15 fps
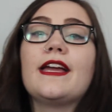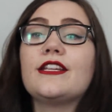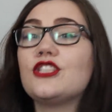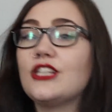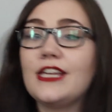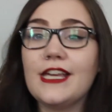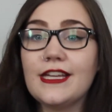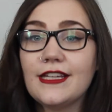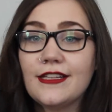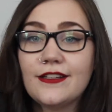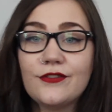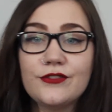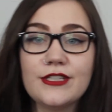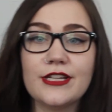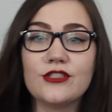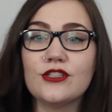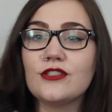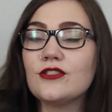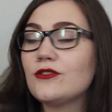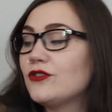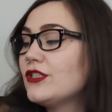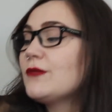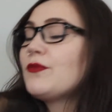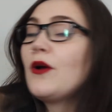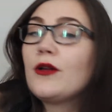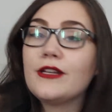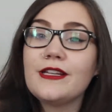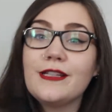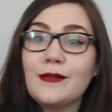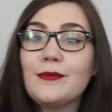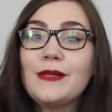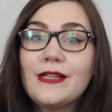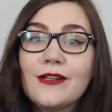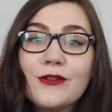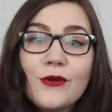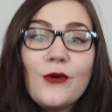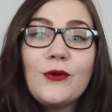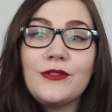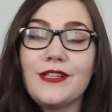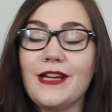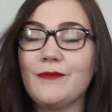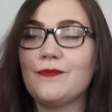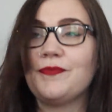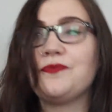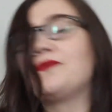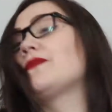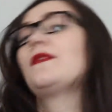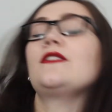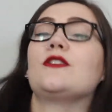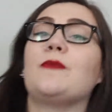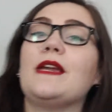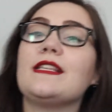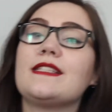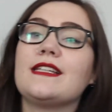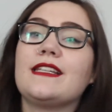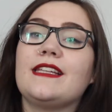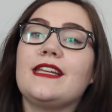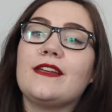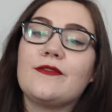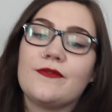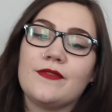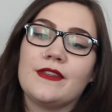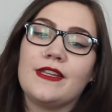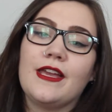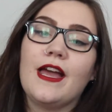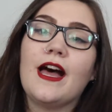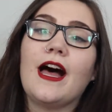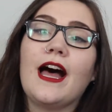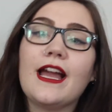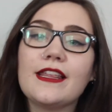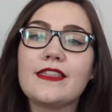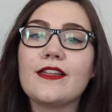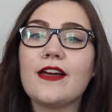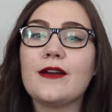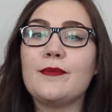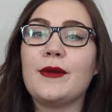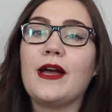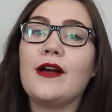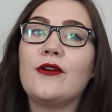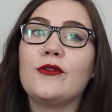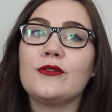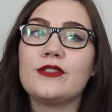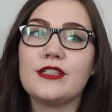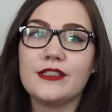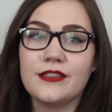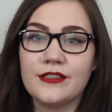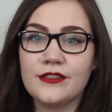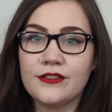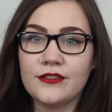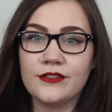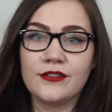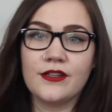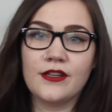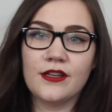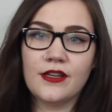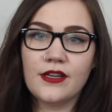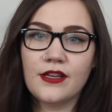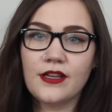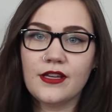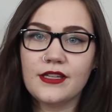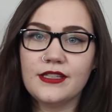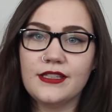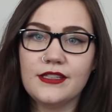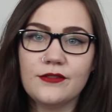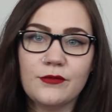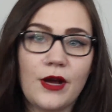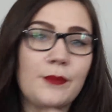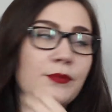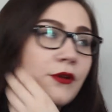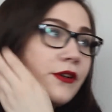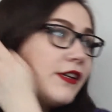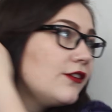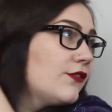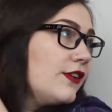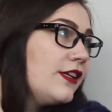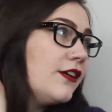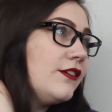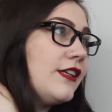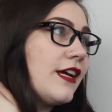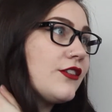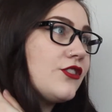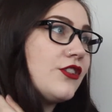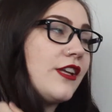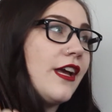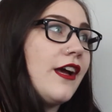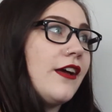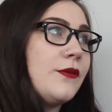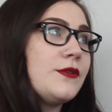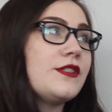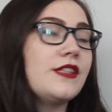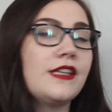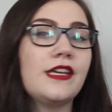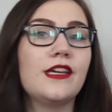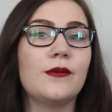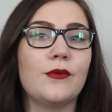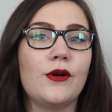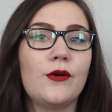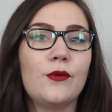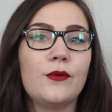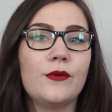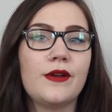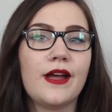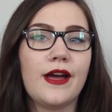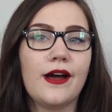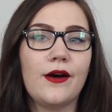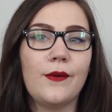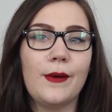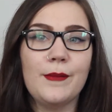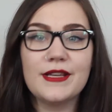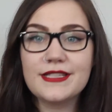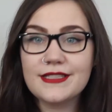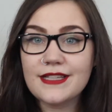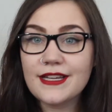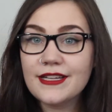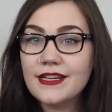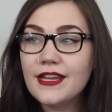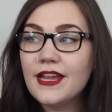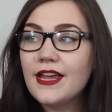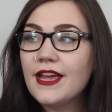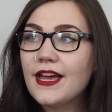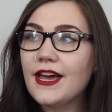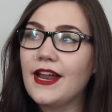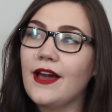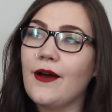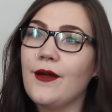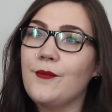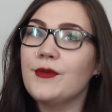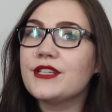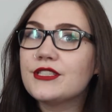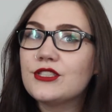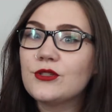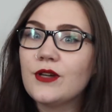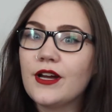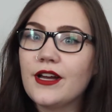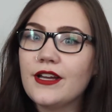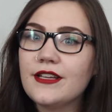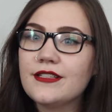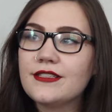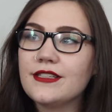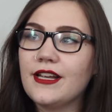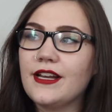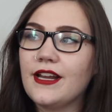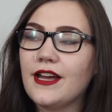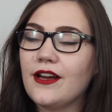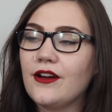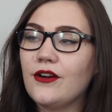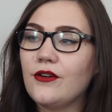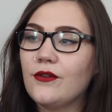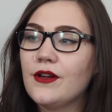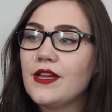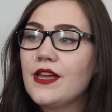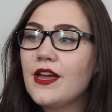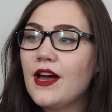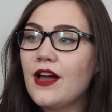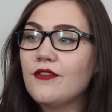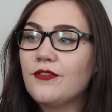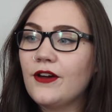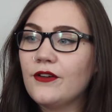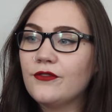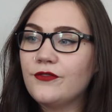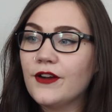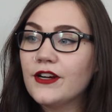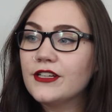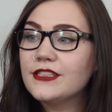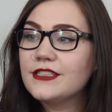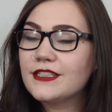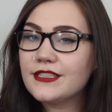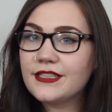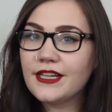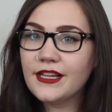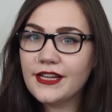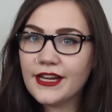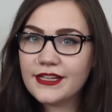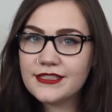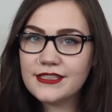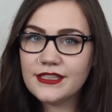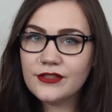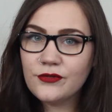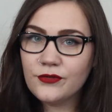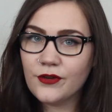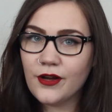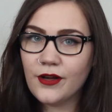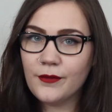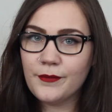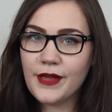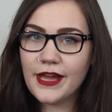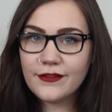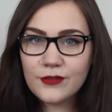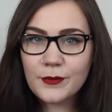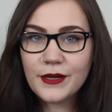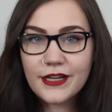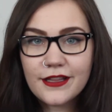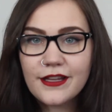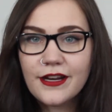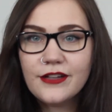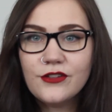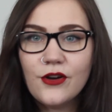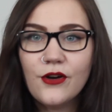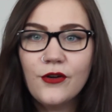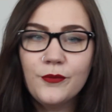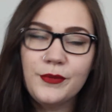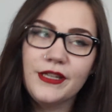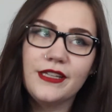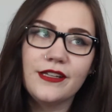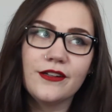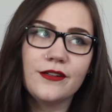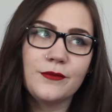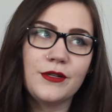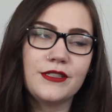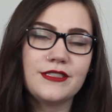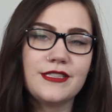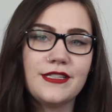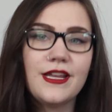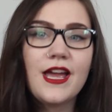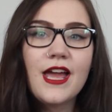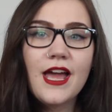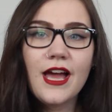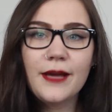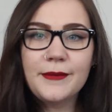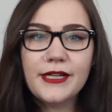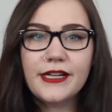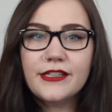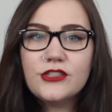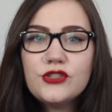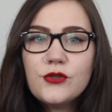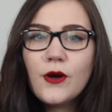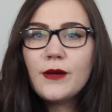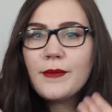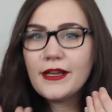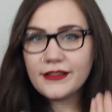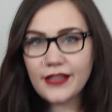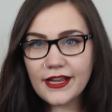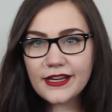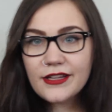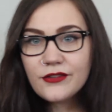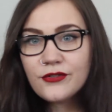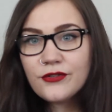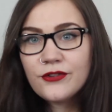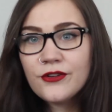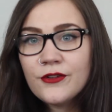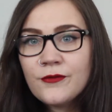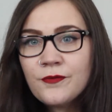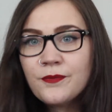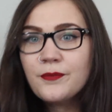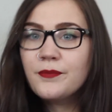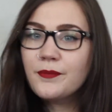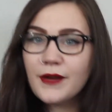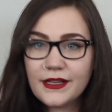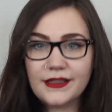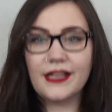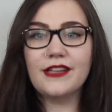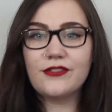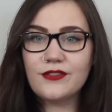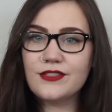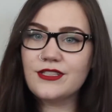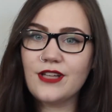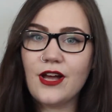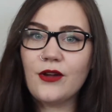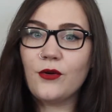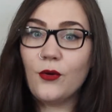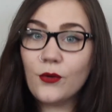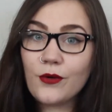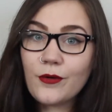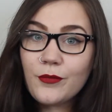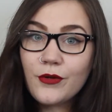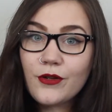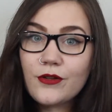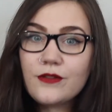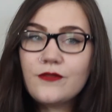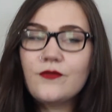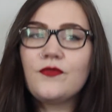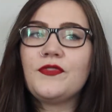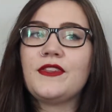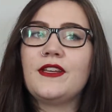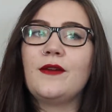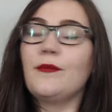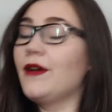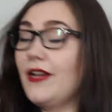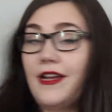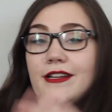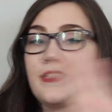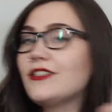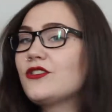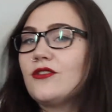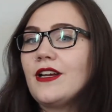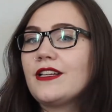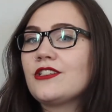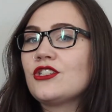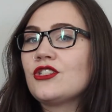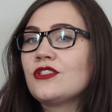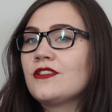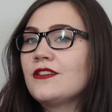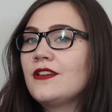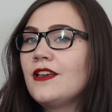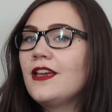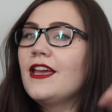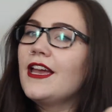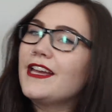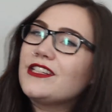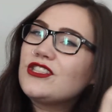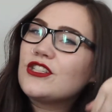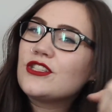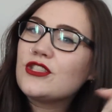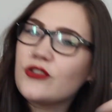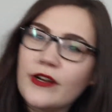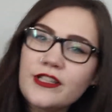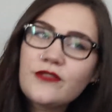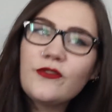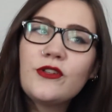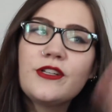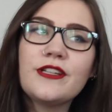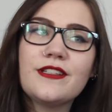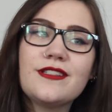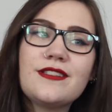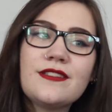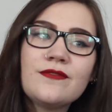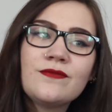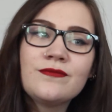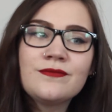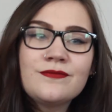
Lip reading: She can't get enough attention, so she's probably going to be here the whole time. So basically, I thought about uploading a video yesterday. I was thinking about how I missed it, and how I missed you guys, and how I felt very disconnected from everybody that I know being here in Moncton. I mean, I enjoy my life. My life is not horrible by any stretch. It's just stressful because